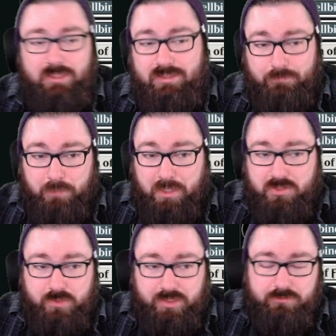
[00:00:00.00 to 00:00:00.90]

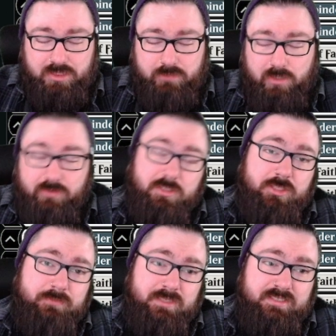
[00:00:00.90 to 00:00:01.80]
pairs really well with our
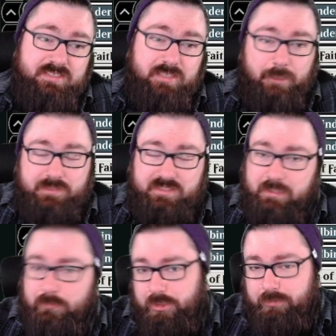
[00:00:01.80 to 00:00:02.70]
humans, helps us get
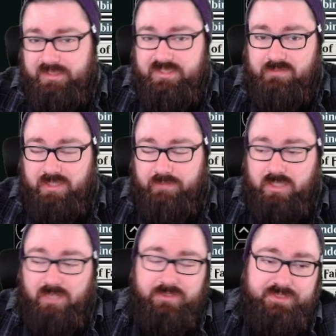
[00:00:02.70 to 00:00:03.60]
more humans when you have
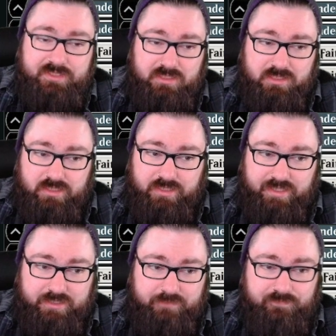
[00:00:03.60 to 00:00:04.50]
Coven,
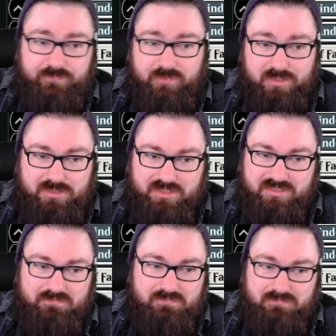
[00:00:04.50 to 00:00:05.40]
and just
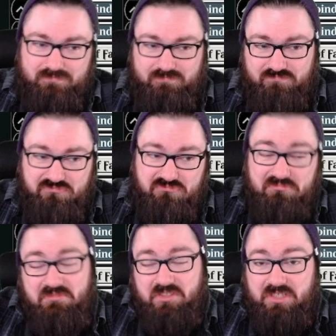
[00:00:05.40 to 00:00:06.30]

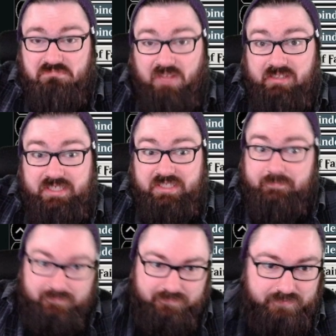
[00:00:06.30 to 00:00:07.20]
I like it.
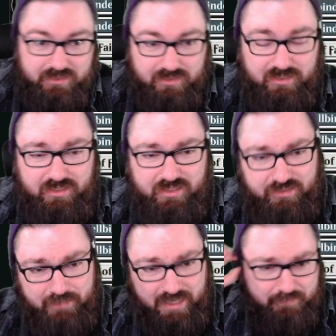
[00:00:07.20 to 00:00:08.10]

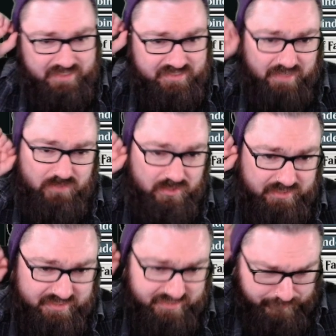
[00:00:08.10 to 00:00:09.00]
Mana base, I feel like
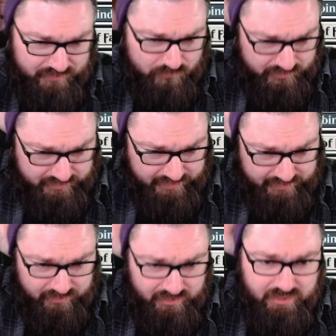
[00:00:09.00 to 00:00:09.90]
it's the best we can get it.
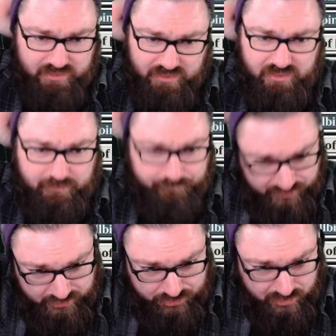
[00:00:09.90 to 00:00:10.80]
I
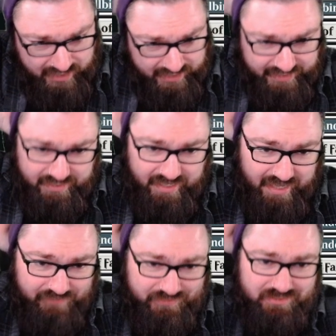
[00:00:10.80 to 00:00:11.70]
tried
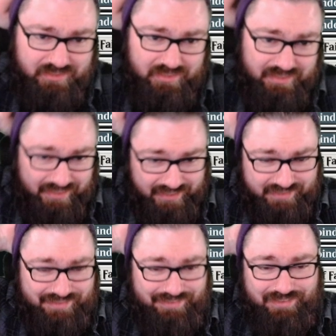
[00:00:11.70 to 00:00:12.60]
having
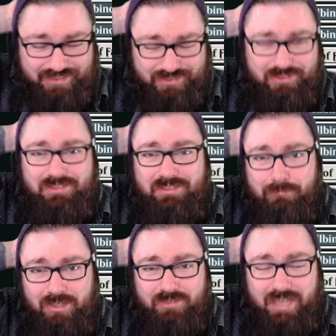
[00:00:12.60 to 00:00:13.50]
as little
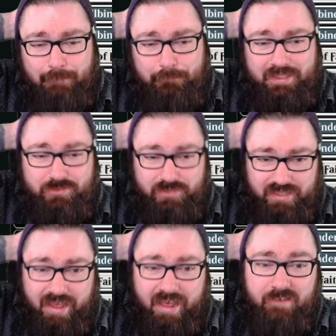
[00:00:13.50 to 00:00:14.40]
amount of tap lands we can
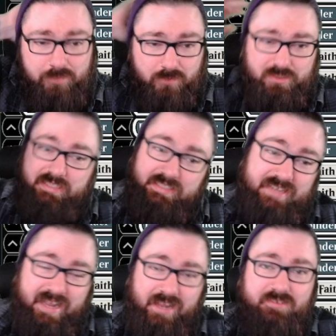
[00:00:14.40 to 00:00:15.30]
have, but we need to
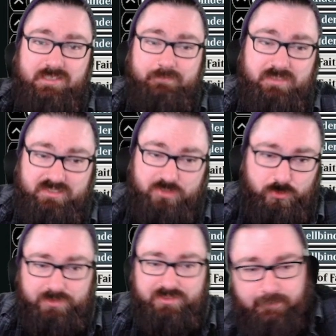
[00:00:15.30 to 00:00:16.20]
have some of these
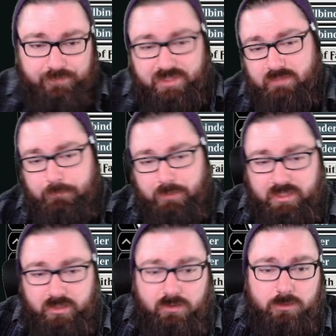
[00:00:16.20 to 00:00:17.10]
duels. And then we play
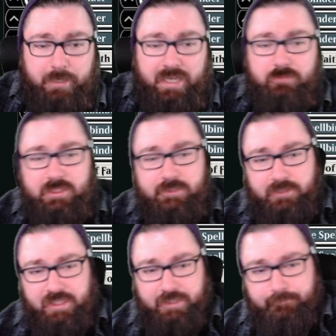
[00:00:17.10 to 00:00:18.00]
all the pathways we
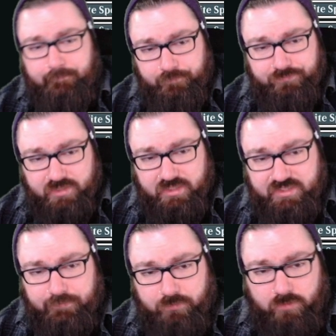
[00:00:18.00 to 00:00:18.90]
can,
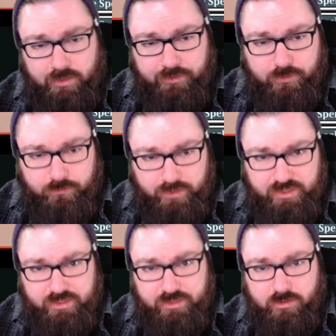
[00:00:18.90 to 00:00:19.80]
except for round
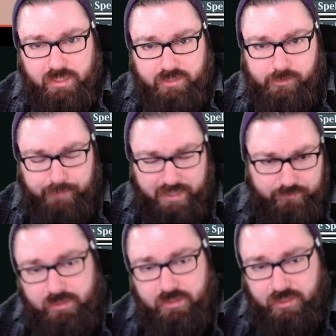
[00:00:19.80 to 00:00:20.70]
3 Cracker and
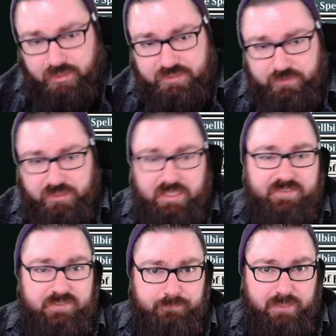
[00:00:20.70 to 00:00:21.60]
Pathway, because we need to have
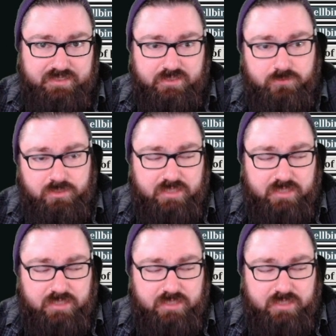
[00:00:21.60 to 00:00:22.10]
some basics. We need